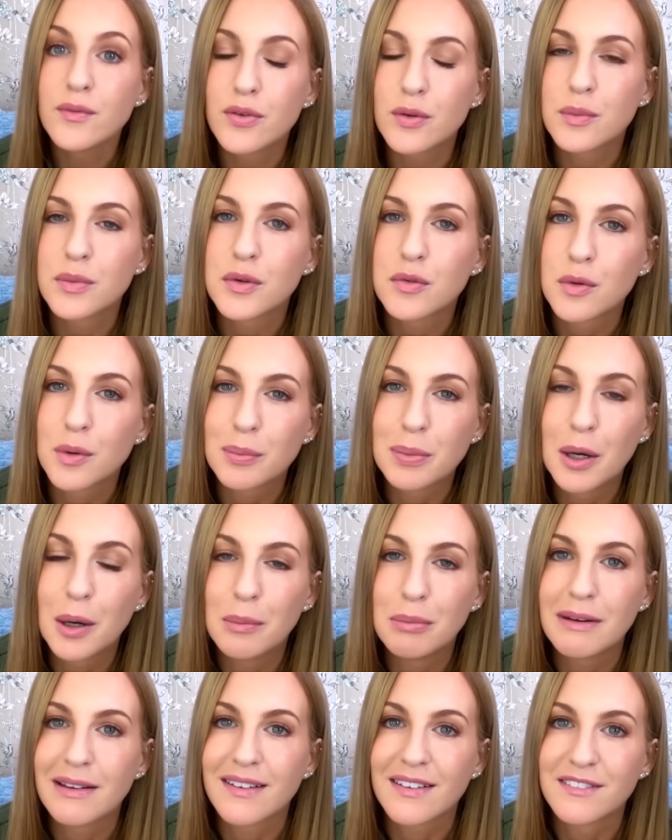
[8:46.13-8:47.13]
from the
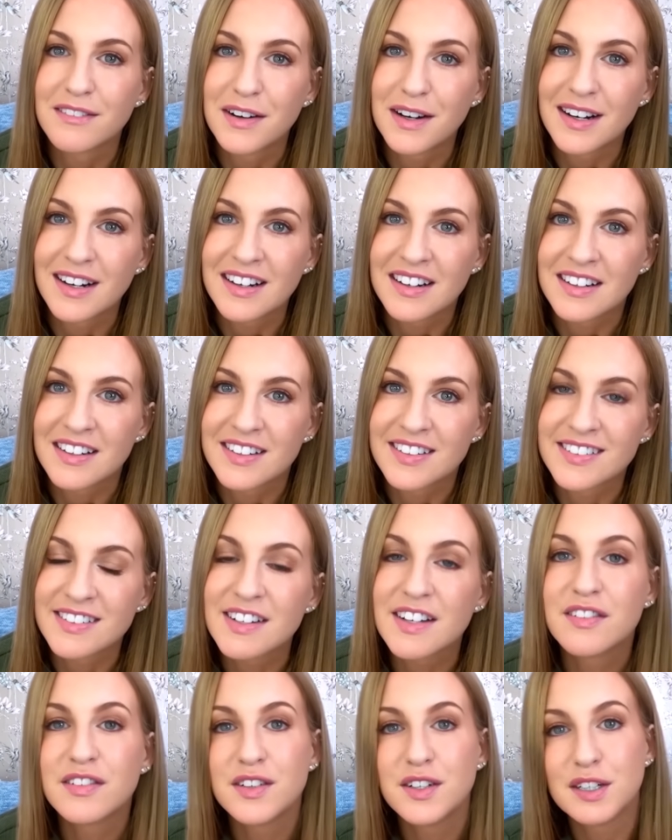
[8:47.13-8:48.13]
Republic of Ireland,
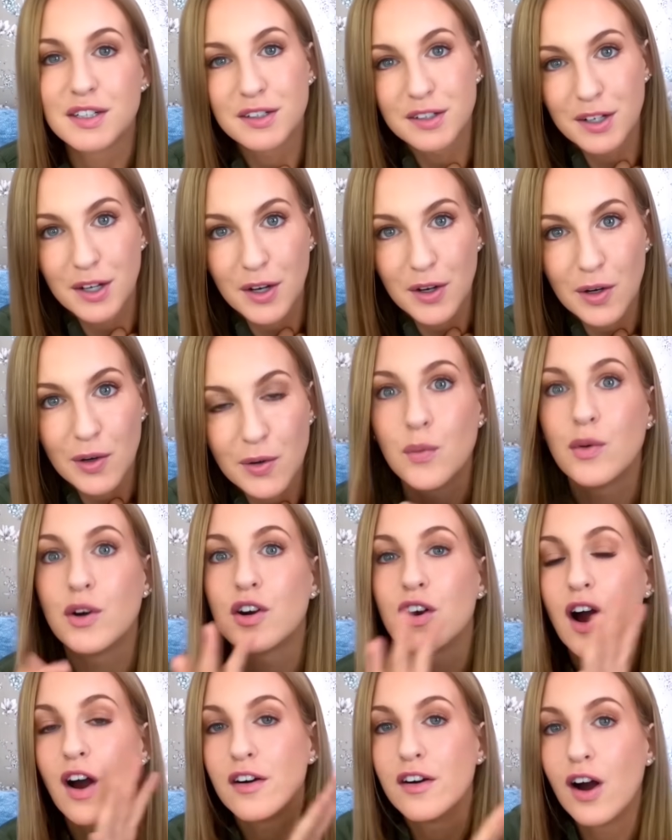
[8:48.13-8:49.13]
if you didn't know.
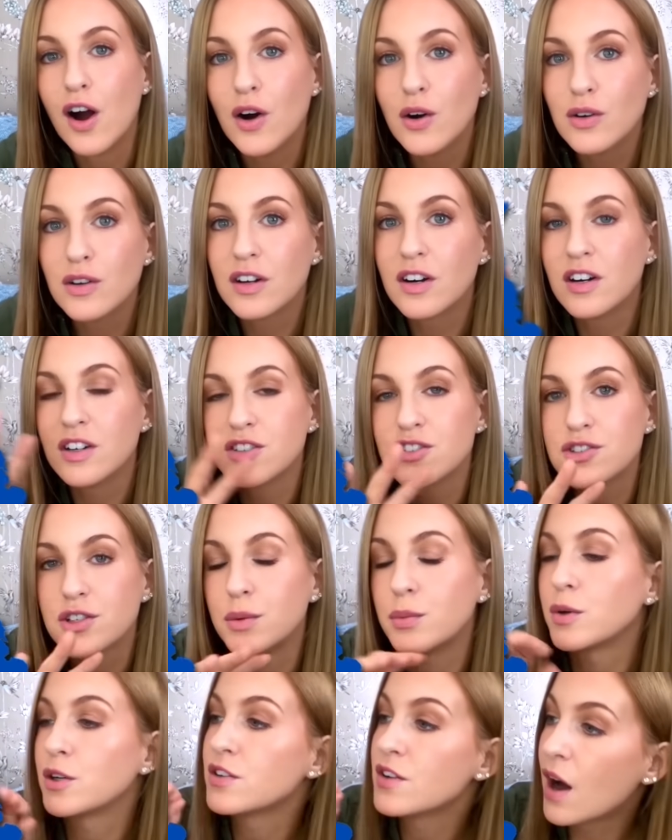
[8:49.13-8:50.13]
We're our own
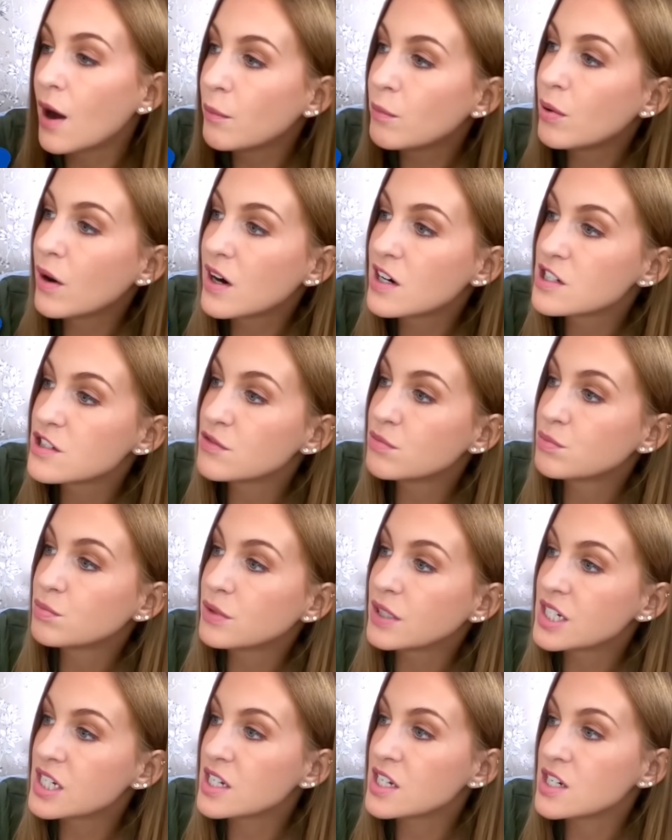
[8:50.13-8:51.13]
country. We're not part of
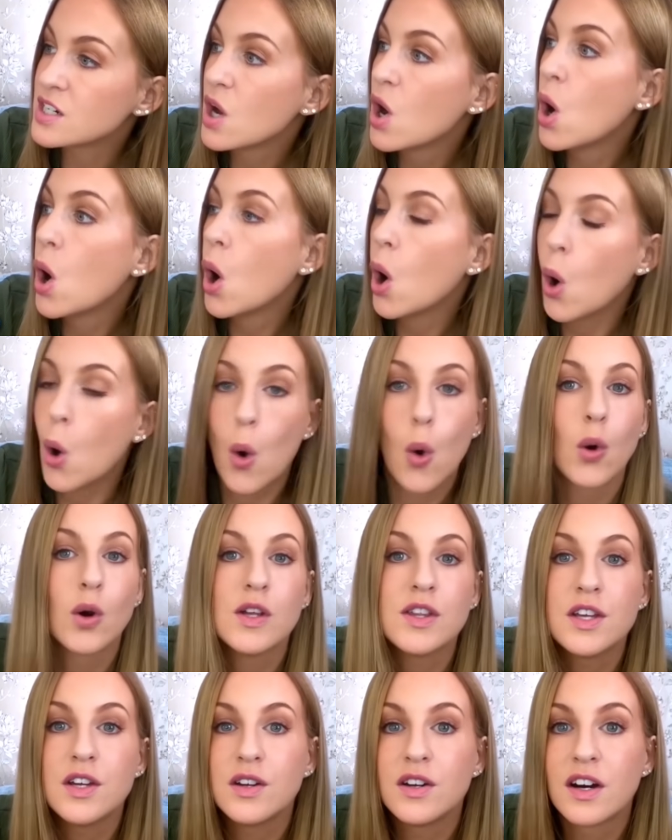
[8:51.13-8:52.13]
Britain
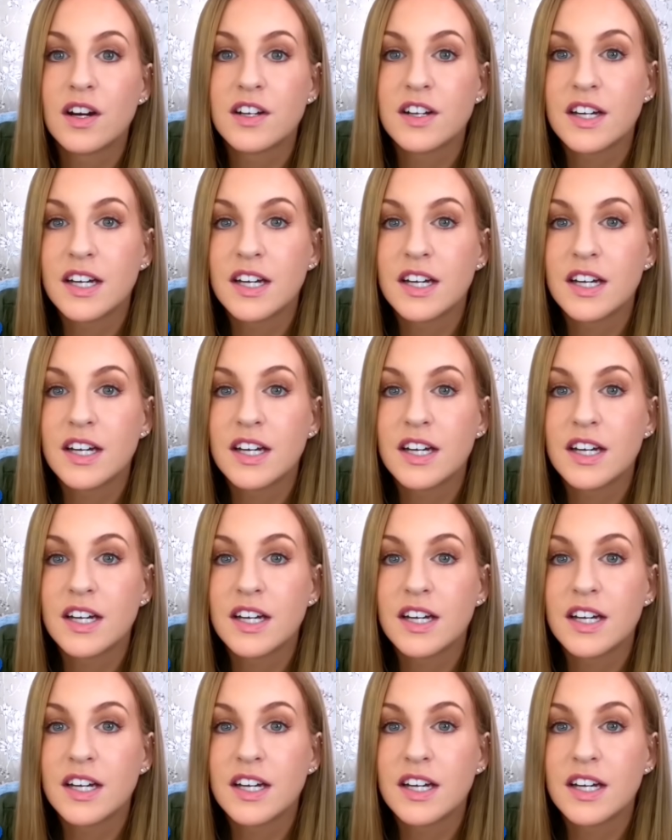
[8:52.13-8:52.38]
or the United